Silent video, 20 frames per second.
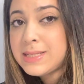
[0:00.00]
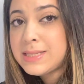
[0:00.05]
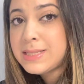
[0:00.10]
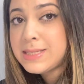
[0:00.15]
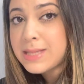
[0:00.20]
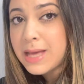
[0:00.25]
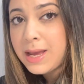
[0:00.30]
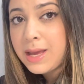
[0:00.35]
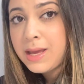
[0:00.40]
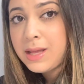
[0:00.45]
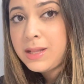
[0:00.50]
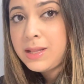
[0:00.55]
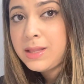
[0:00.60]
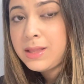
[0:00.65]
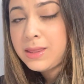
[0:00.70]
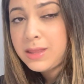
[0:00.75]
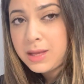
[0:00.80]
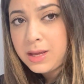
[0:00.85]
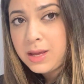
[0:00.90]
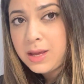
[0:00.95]
Second
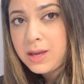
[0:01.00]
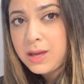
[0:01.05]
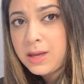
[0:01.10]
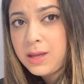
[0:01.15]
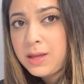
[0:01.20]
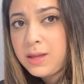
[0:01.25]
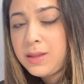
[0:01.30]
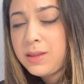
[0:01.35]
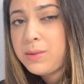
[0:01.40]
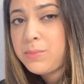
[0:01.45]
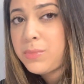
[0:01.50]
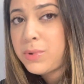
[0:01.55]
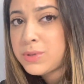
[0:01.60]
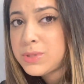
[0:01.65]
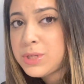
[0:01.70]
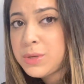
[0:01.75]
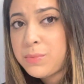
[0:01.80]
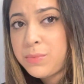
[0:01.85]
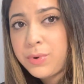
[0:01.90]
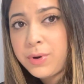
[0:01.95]
thing,
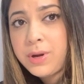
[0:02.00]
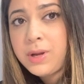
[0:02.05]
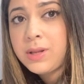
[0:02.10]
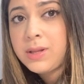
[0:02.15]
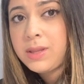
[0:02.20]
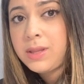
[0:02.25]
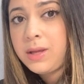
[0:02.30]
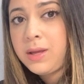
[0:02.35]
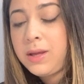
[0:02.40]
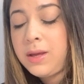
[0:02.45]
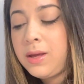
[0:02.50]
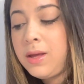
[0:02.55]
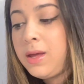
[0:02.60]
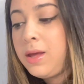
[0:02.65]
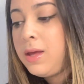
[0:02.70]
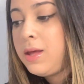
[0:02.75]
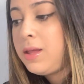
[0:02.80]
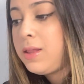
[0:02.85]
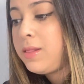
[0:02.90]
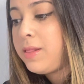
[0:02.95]
most important thing
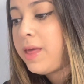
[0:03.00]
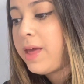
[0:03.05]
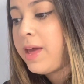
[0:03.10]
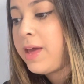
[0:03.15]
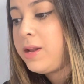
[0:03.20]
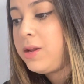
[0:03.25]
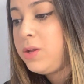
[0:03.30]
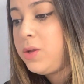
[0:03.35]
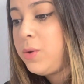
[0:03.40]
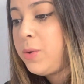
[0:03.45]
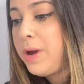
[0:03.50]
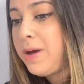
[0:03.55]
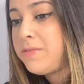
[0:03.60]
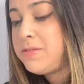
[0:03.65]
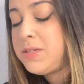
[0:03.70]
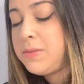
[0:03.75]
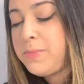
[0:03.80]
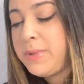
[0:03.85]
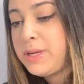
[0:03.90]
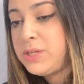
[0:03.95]
that you have
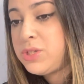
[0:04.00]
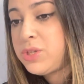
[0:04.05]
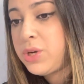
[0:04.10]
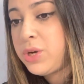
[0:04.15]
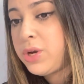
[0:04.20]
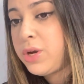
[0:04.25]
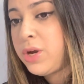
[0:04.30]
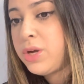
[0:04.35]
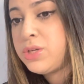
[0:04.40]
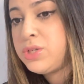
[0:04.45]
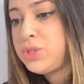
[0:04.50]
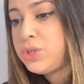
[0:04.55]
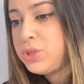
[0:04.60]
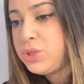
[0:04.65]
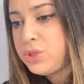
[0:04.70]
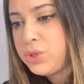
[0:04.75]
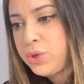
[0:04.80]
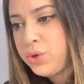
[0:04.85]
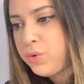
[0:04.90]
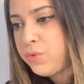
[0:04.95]
to make sure to
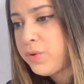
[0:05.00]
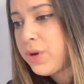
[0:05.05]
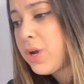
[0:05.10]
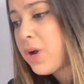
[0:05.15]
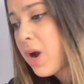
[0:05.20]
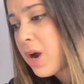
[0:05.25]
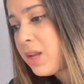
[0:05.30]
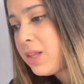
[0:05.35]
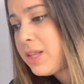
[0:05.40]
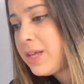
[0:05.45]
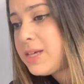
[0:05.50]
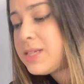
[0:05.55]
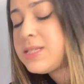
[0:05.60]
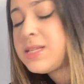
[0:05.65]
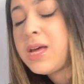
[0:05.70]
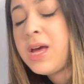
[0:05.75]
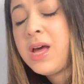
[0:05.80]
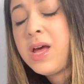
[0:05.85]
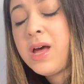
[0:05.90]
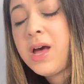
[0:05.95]
do, regardless
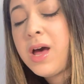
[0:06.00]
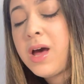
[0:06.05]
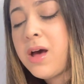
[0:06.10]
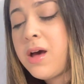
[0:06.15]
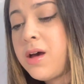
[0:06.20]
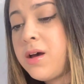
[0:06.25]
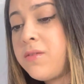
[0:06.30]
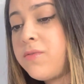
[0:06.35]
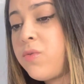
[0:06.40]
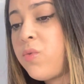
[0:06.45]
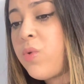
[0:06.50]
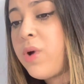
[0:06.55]
of